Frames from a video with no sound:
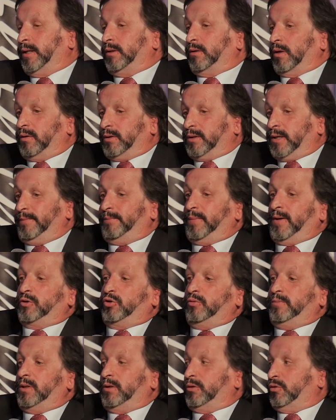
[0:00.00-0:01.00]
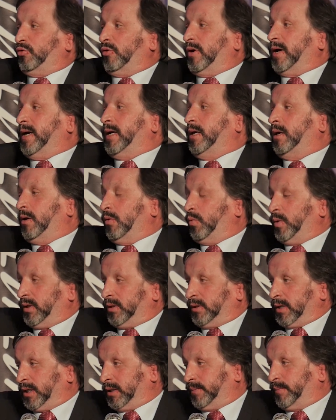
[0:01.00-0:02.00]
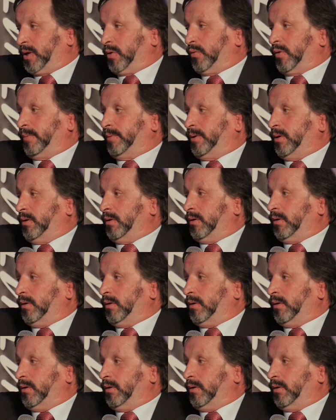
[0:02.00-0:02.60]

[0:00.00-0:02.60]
And don't come back to me and cry when it does blow up,